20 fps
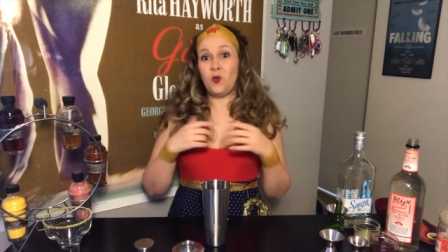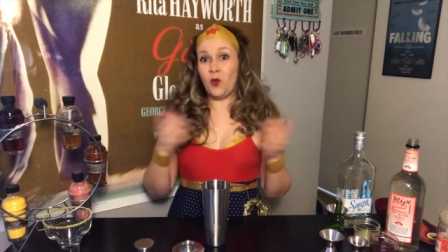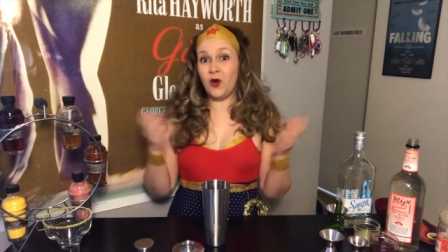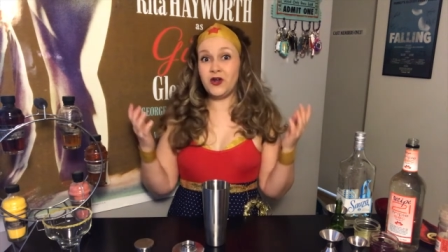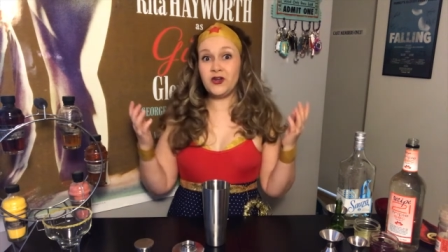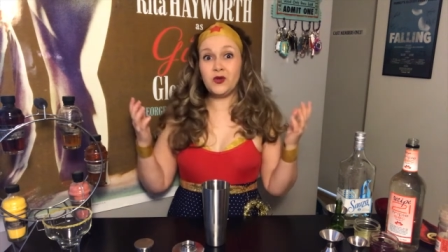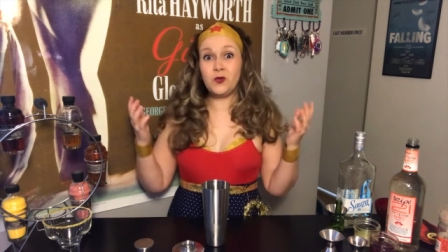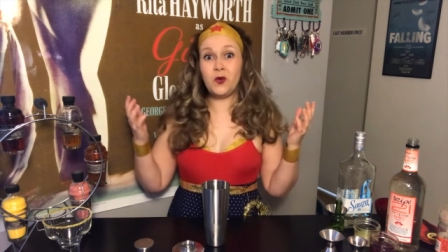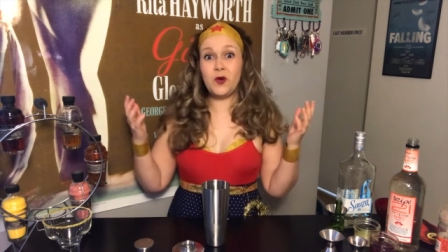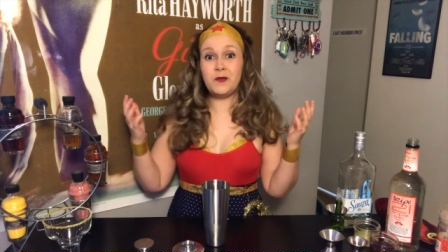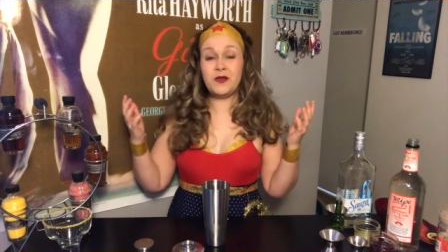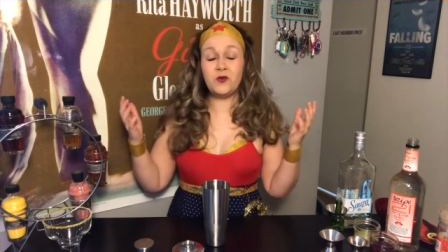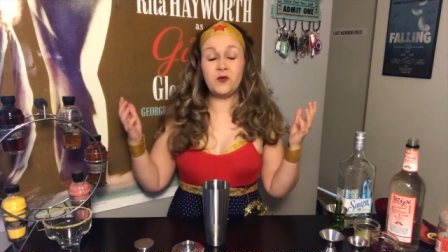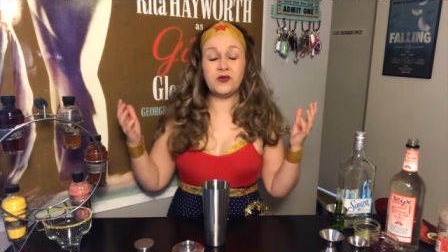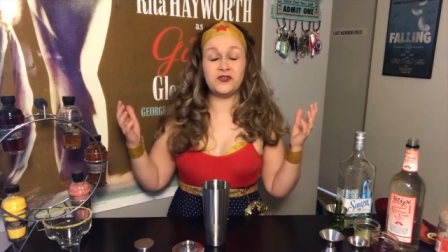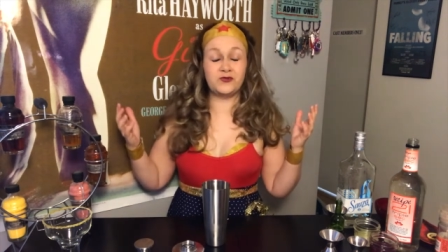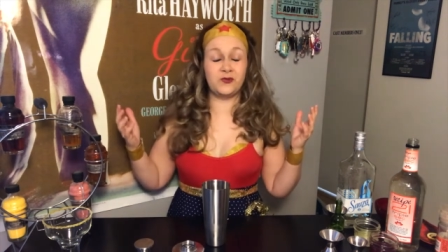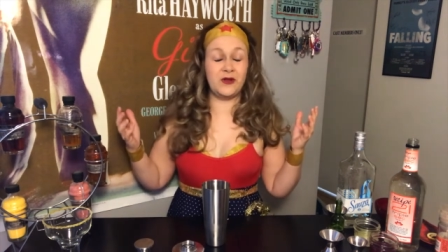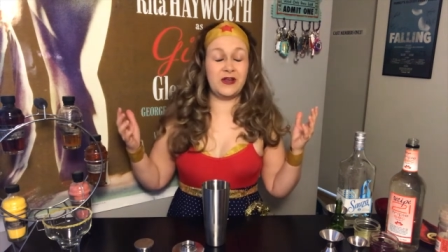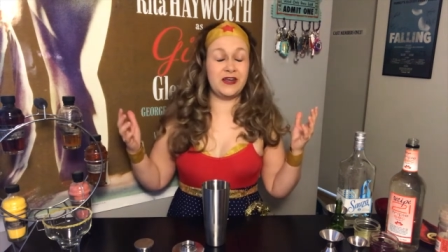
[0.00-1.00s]
Wonder Woman
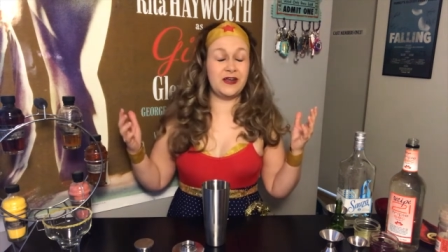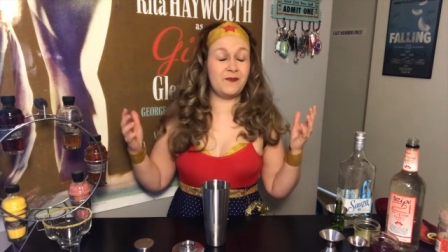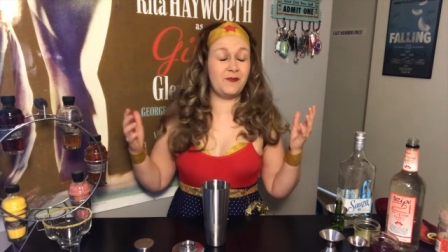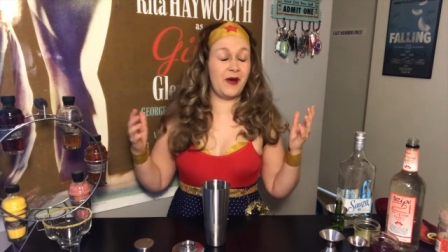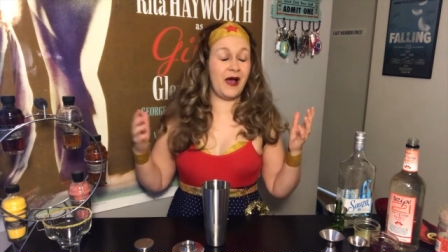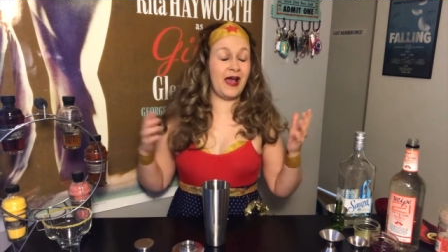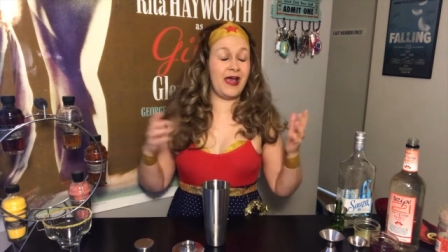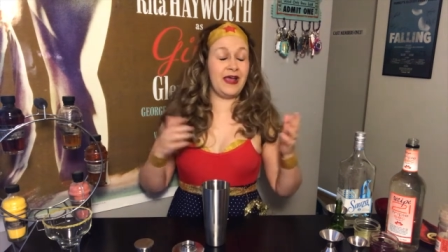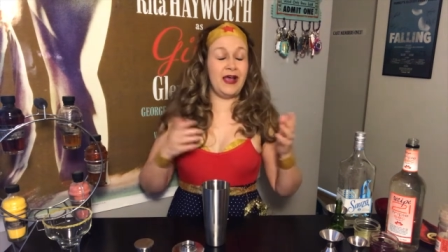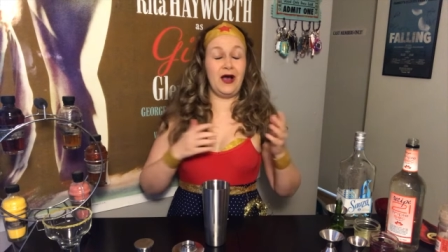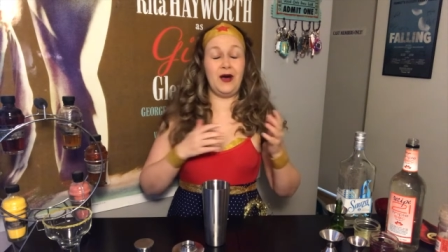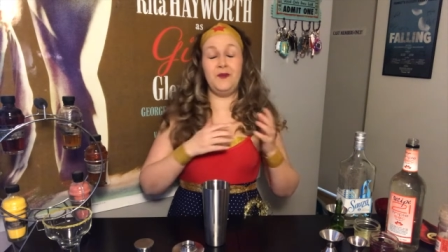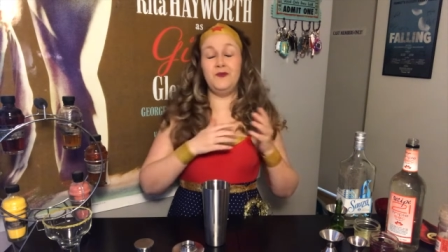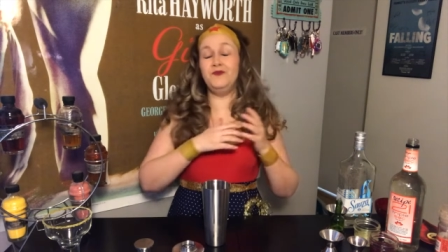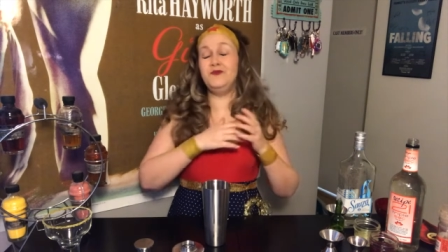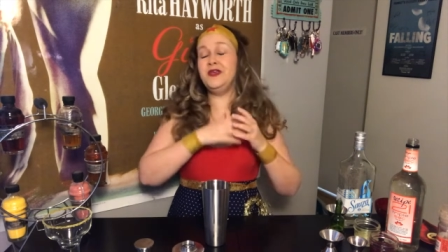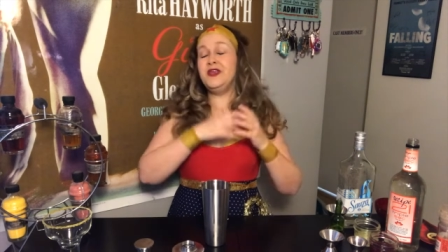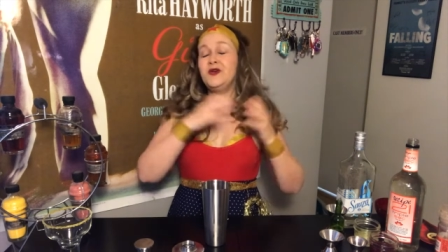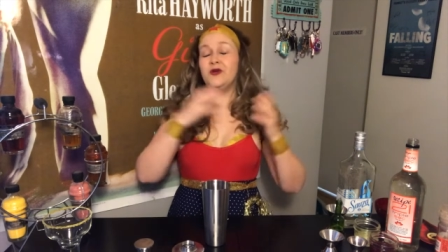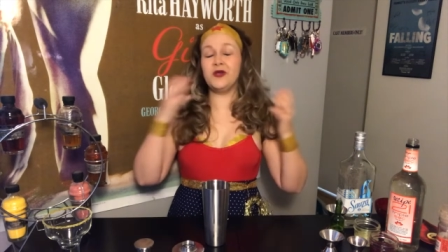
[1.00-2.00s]
was written by a
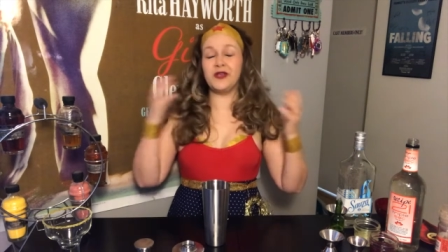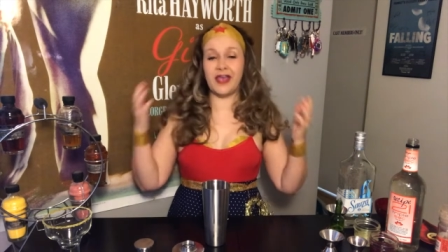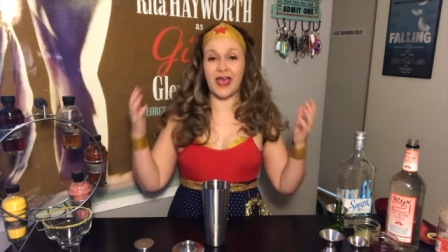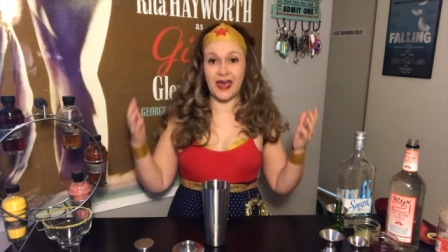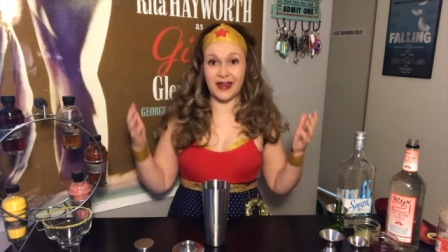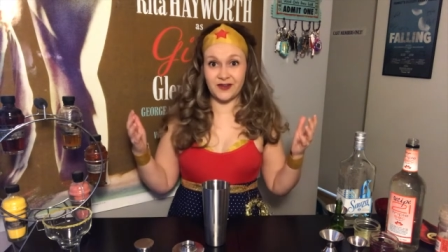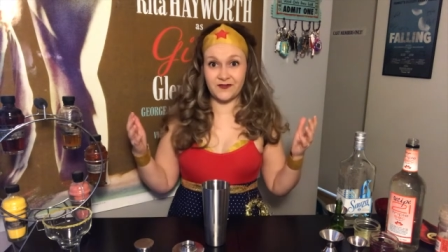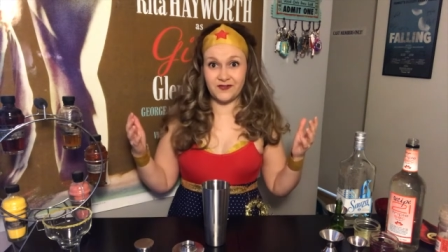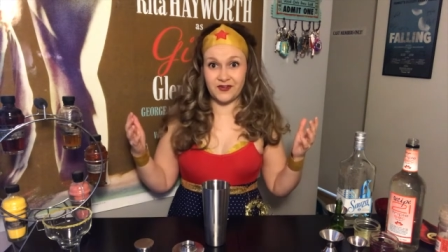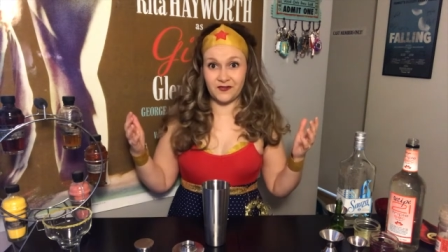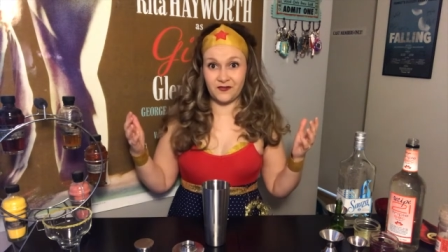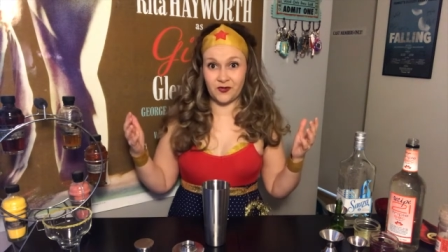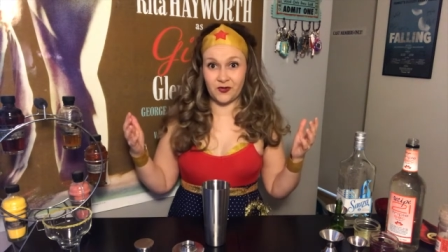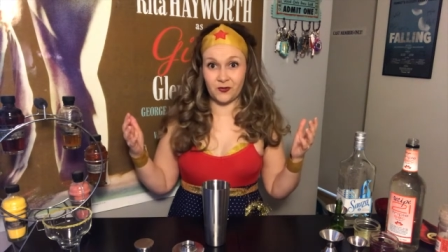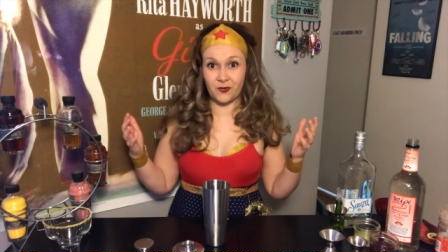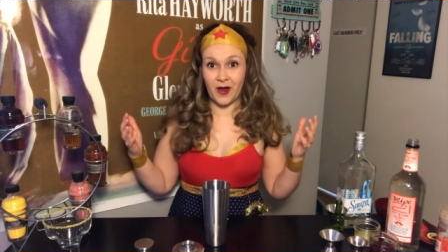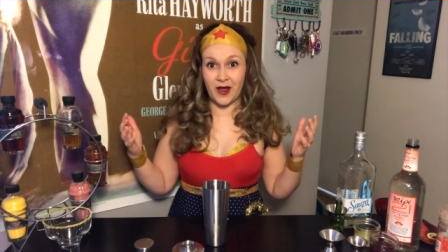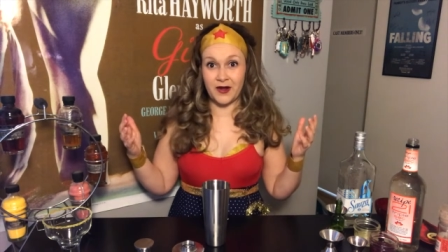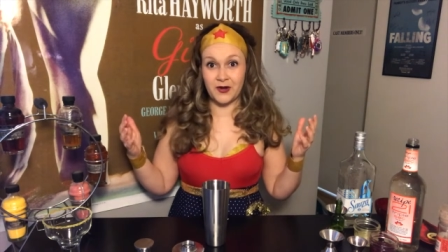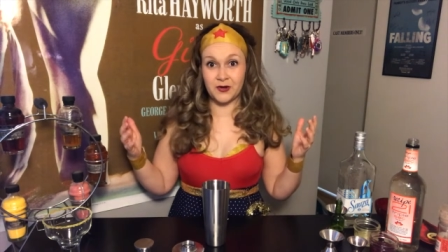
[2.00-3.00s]
myriad of different
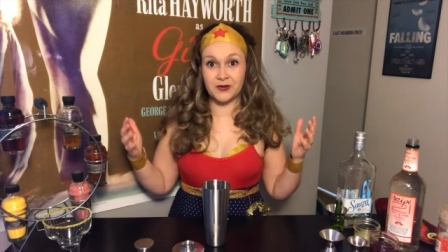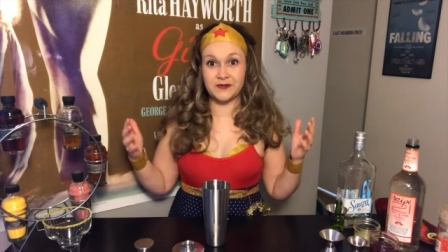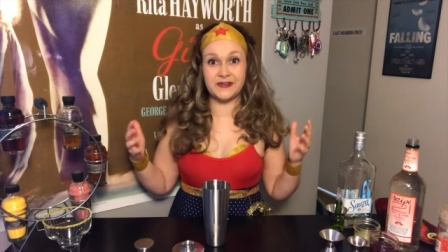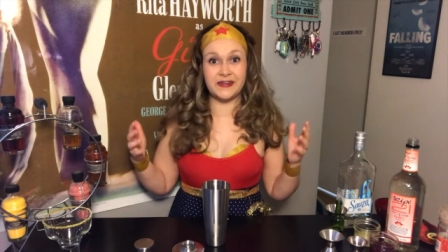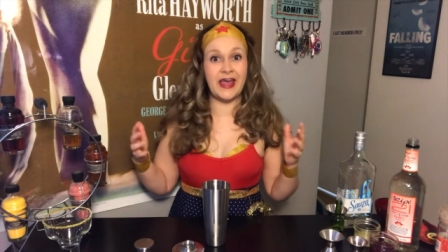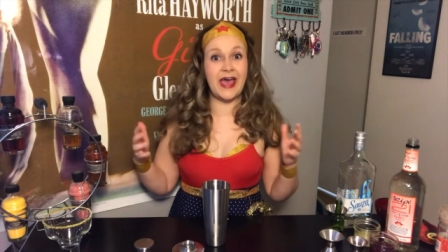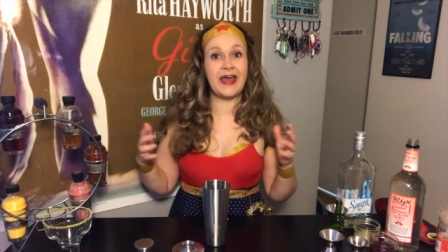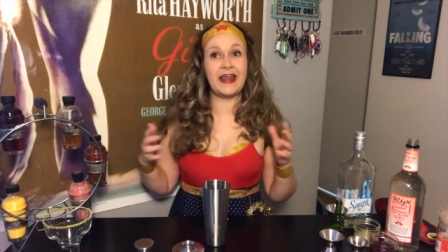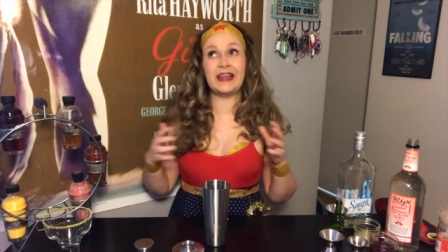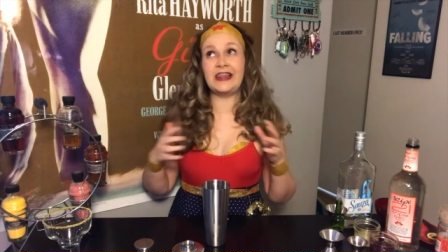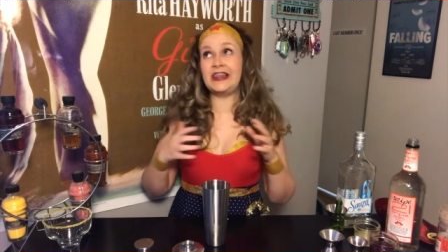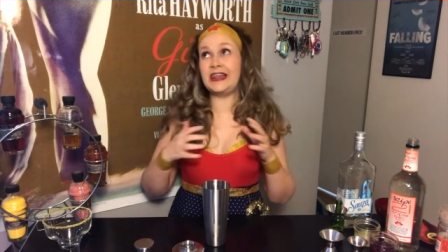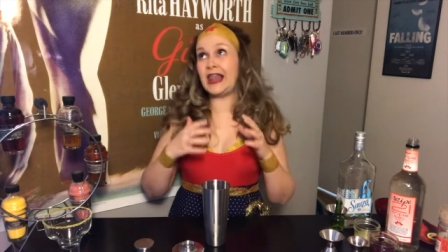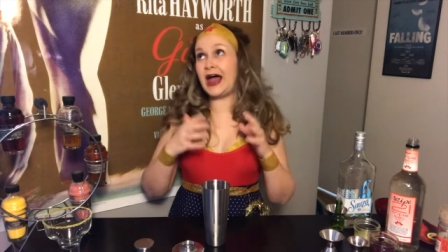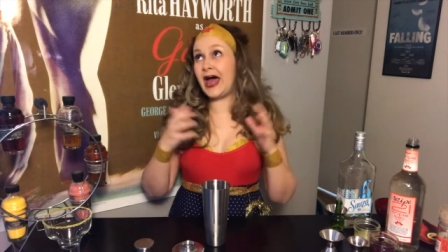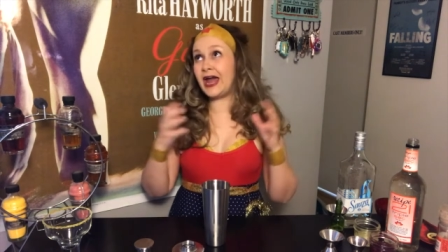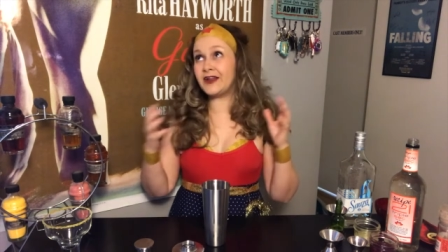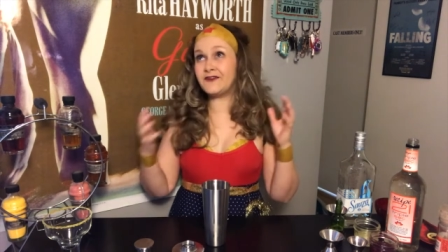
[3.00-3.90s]
writers and had a lot